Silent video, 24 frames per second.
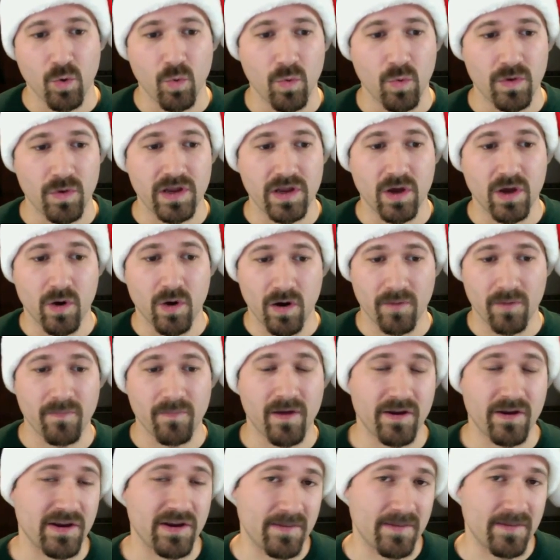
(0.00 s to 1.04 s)
you know, are,
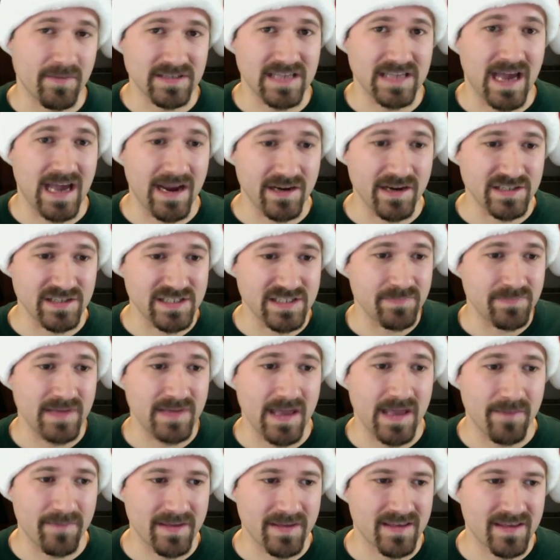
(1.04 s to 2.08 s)
are getting much higher
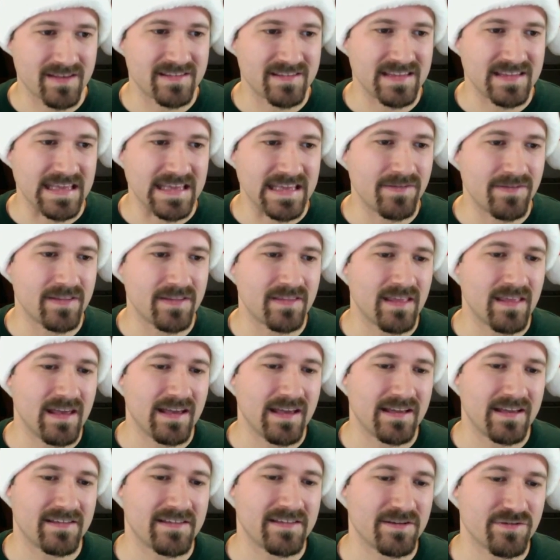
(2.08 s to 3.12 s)
CPM because even
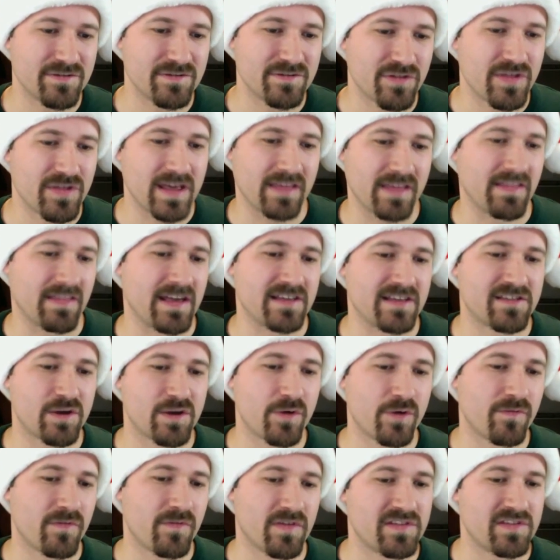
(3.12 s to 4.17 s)
because here's the thing, like
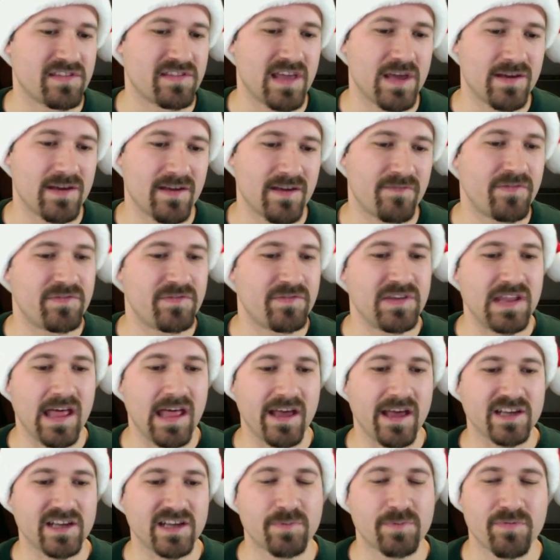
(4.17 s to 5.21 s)
so let's say you get fifty
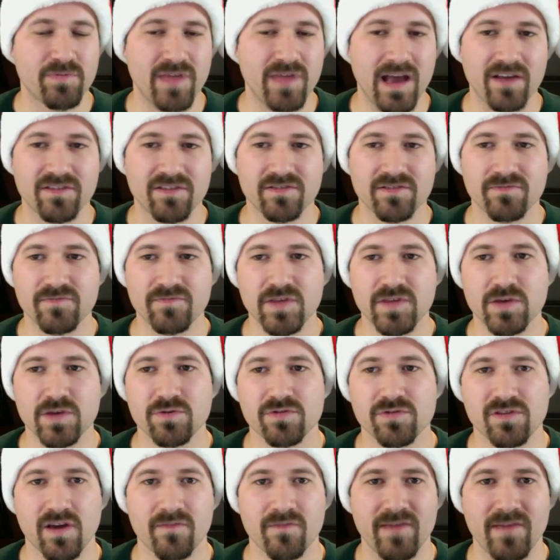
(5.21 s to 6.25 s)
dollars per thousand
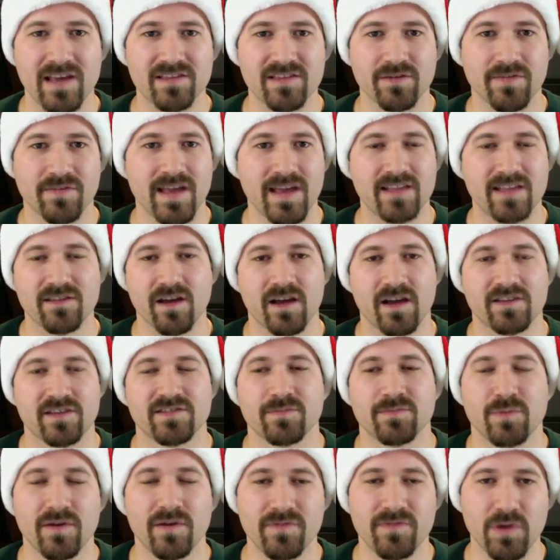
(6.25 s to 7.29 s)
views on Vessel, that's
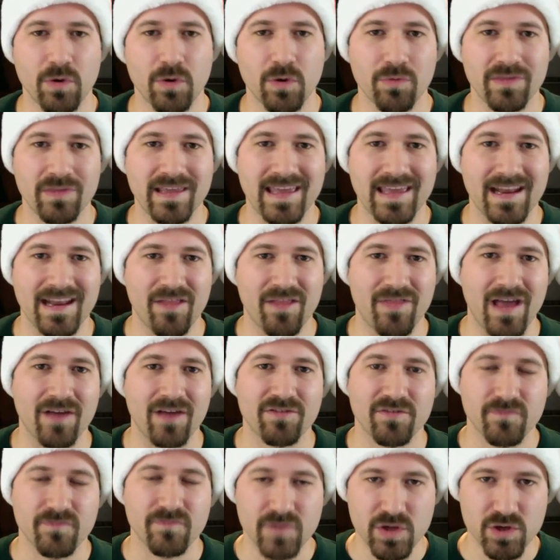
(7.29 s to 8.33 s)
awesome. What if you only get a
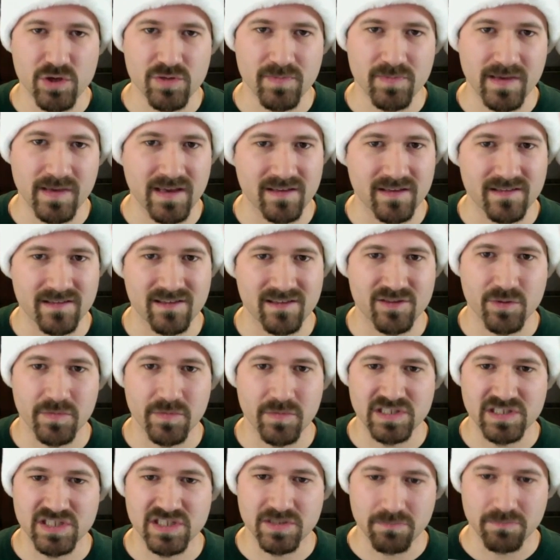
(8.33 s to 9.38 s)
thousand views because it's so
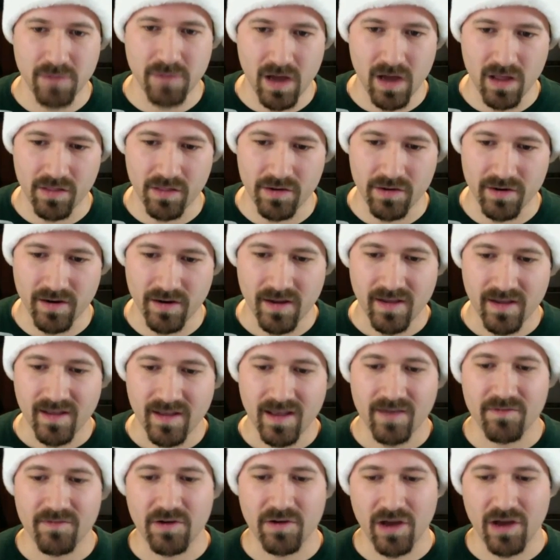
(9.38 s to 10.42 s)
much smaller
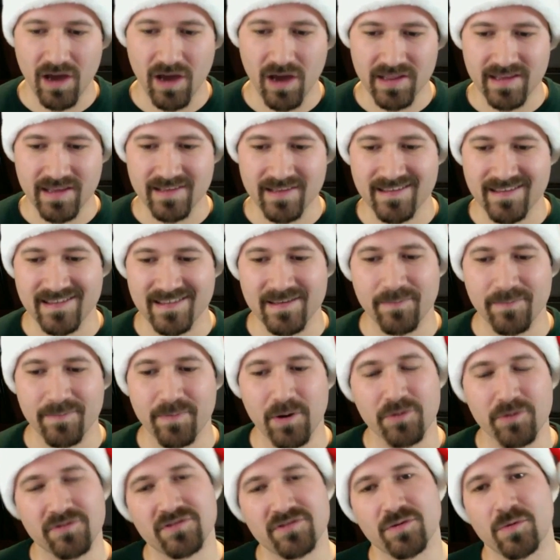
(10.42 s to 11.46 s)
of an audience as
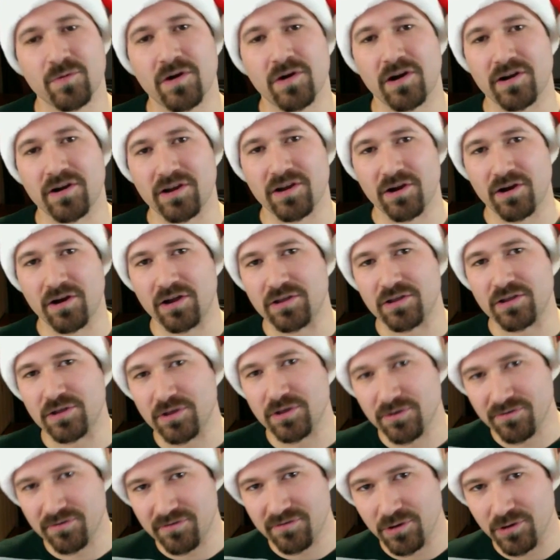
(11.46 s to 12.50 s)
opposed to where you're on
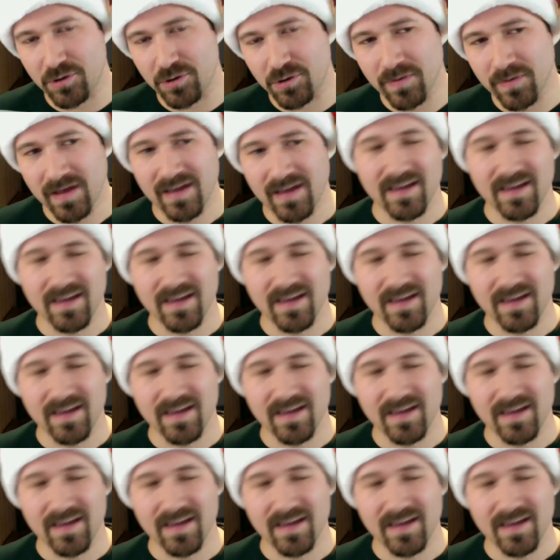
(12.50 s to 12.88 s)
YouTube